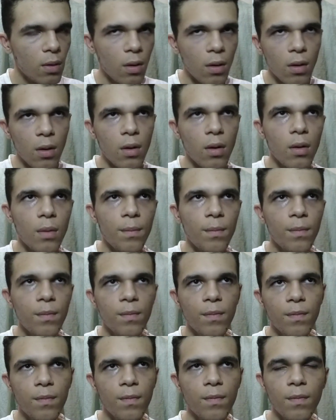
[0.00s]
Um,
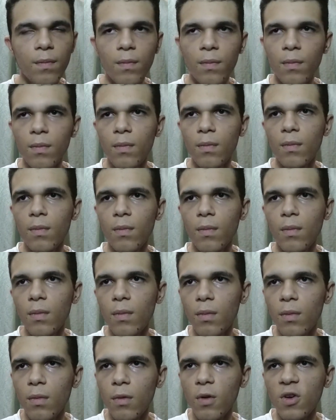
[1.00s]

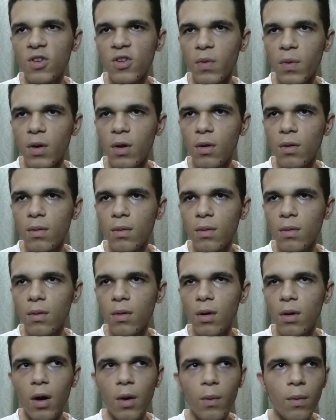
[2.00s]
because I want to
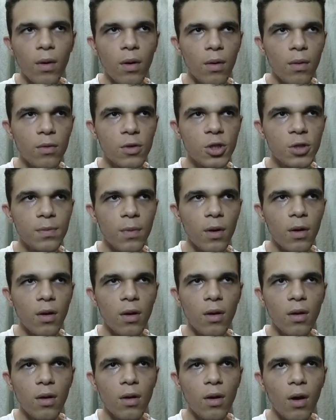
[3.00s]
I want to
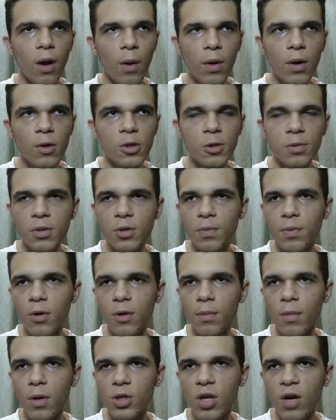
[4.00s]
respond it. I want to respond to
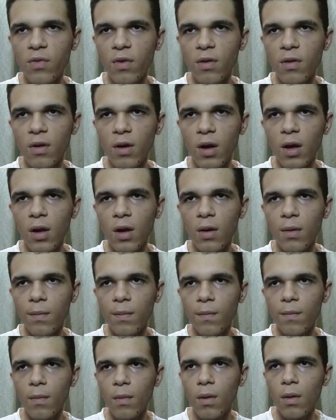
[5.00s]
pretty much everything I can.